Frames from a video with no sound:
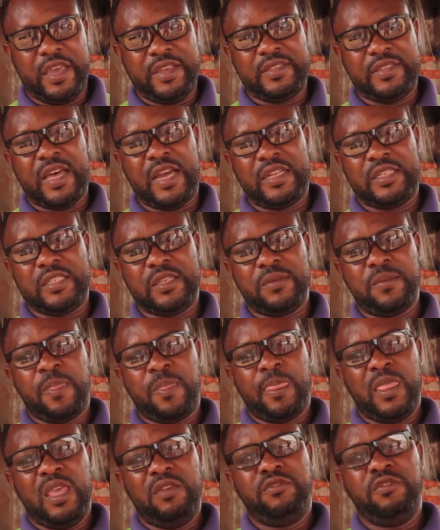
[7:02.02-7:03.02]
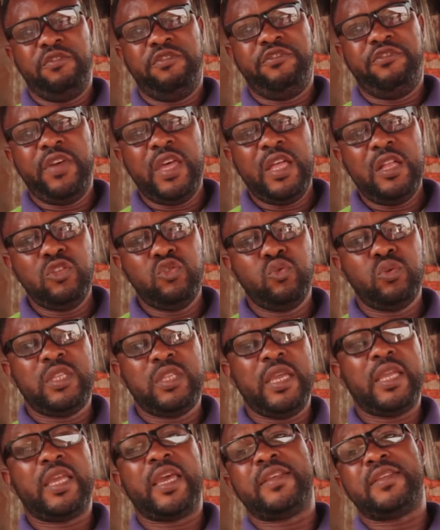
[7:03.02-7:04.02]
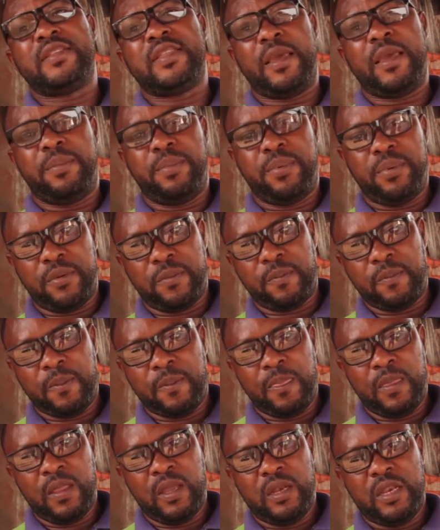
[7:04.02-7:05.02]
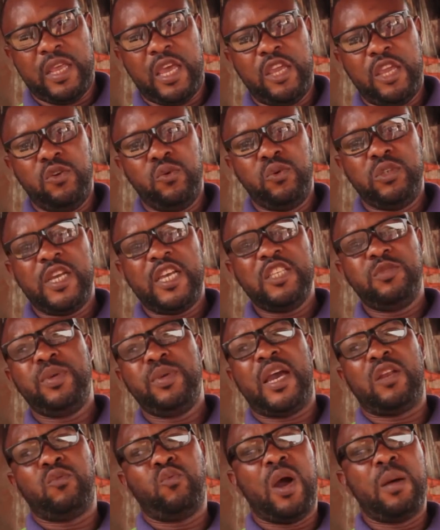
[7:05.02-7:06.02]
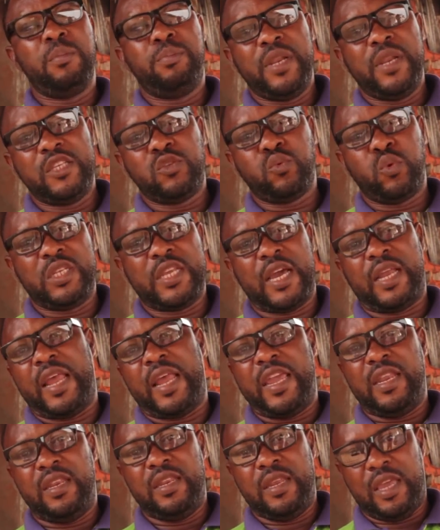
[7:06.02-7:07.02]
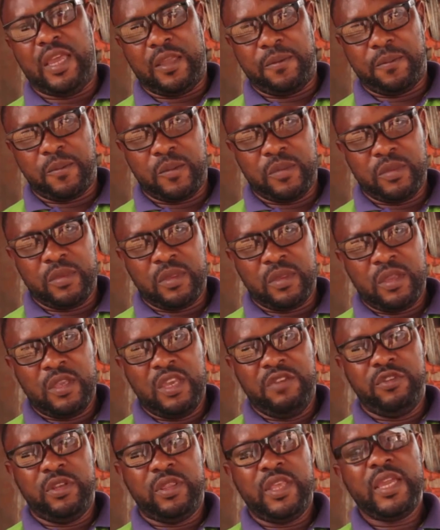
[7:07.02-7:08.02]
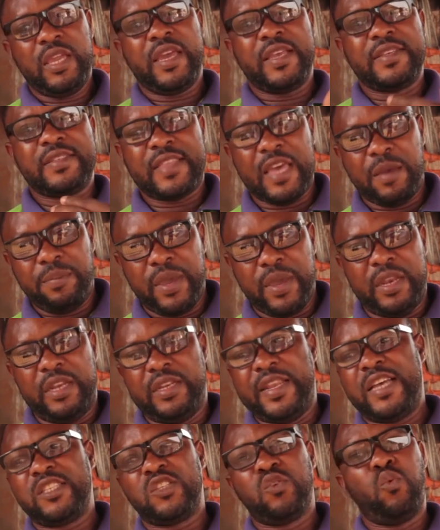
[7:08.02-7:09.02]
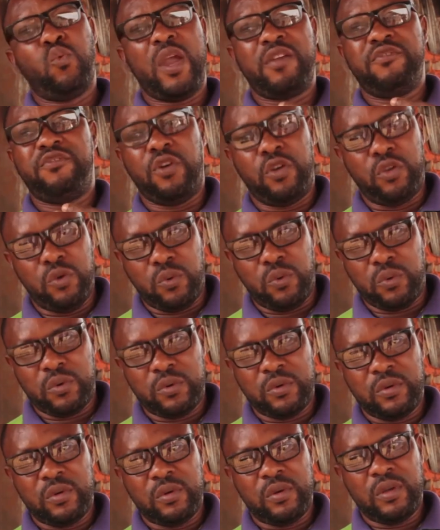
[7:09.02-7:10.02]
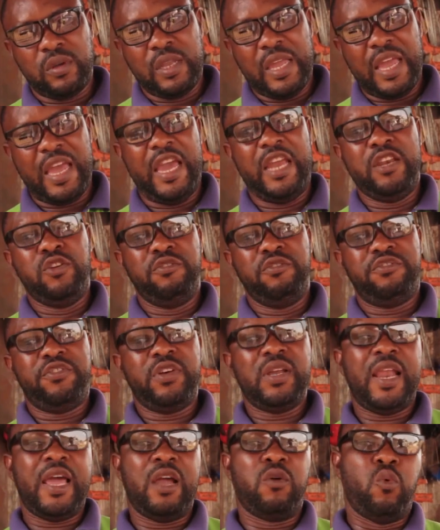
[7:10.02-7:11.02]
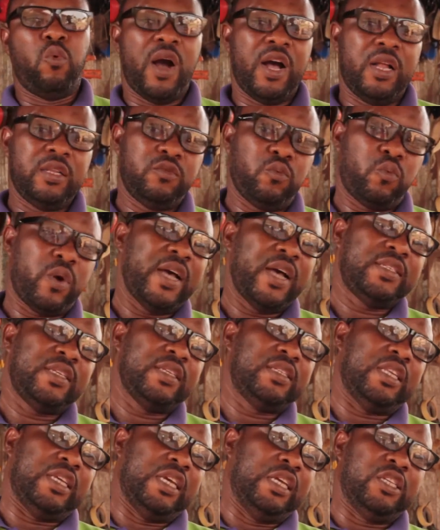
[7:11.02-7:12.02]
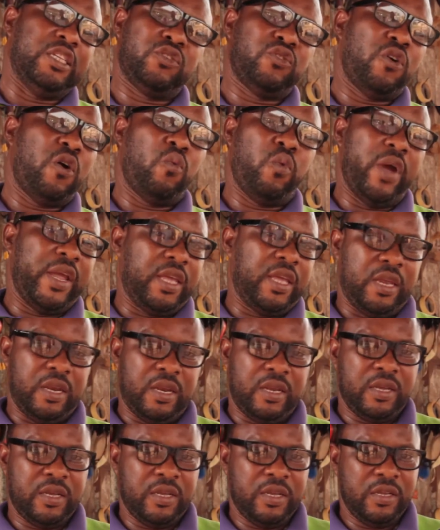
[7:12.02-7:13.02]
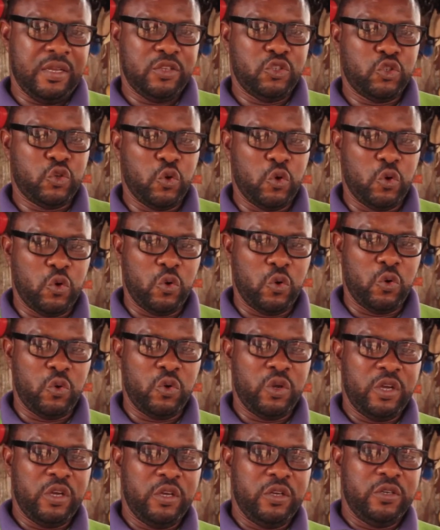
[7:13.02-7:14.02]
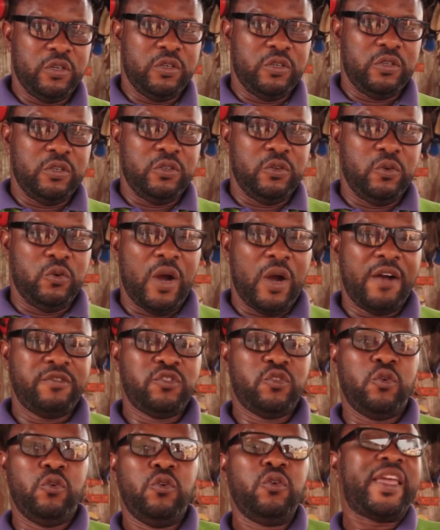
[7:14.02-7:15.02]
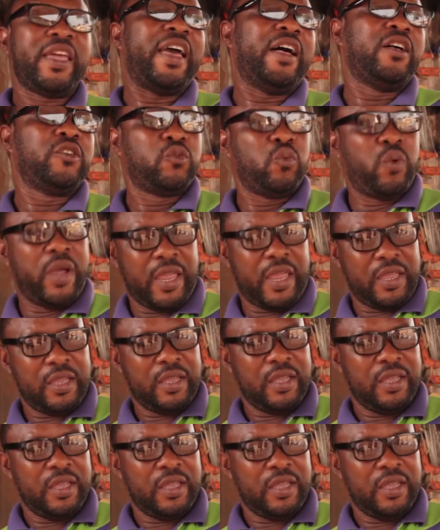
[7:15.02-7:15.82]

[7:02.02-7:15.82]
is that if you fail to take a step, then you'll just be at one place with an idea. If you take a step and it doesn't work for you, and you feel like once it is not working, so you have to look elsewhere.